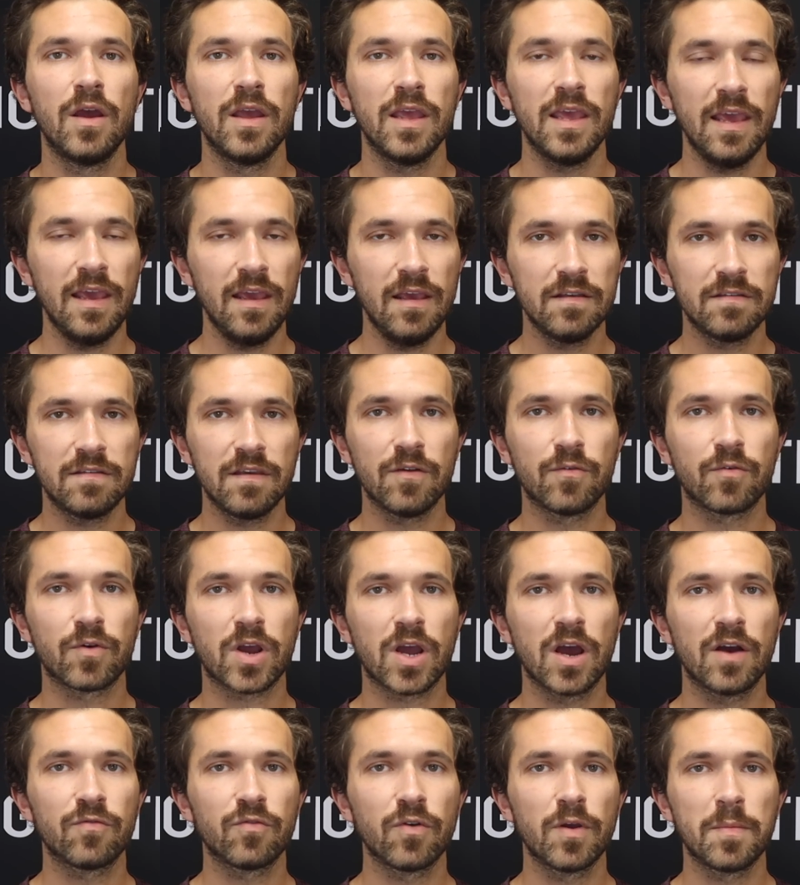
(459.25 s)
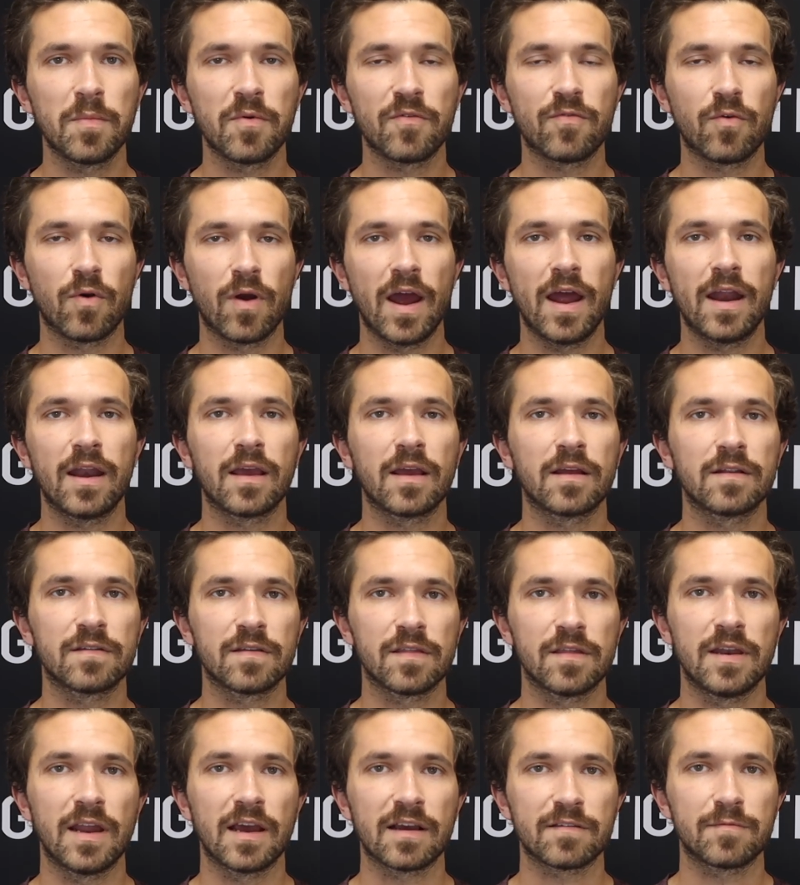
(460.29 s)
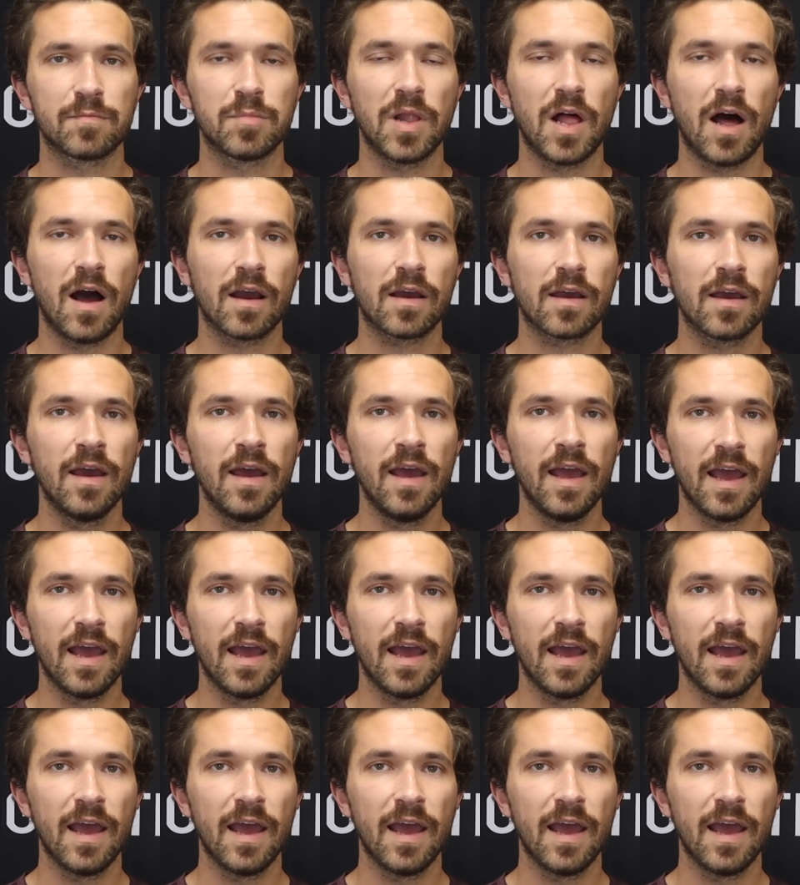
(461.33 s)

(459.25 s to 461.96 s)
easy recovery before heading into the next block,